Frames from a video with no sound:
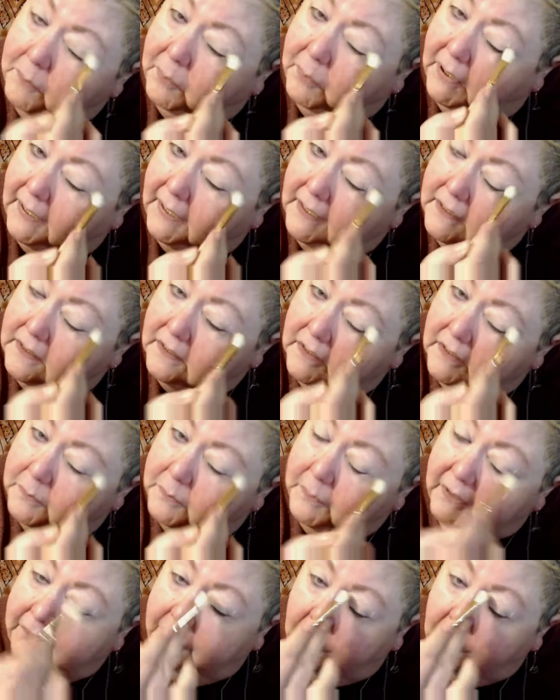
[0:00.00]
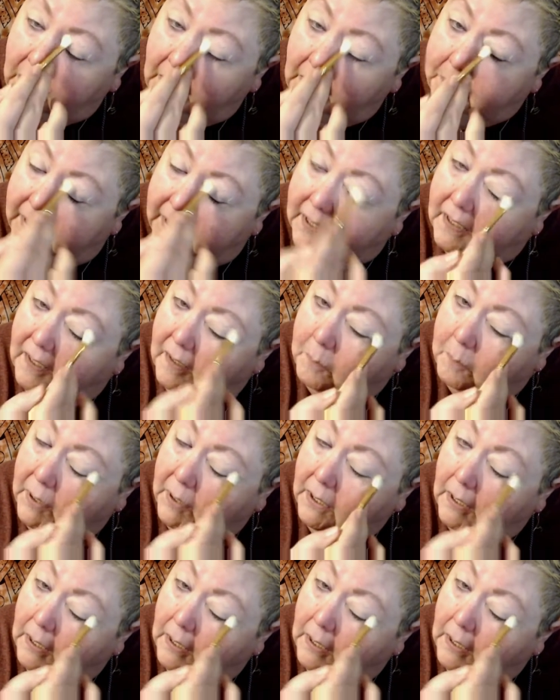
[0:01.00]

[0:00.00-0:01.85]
places before I pick up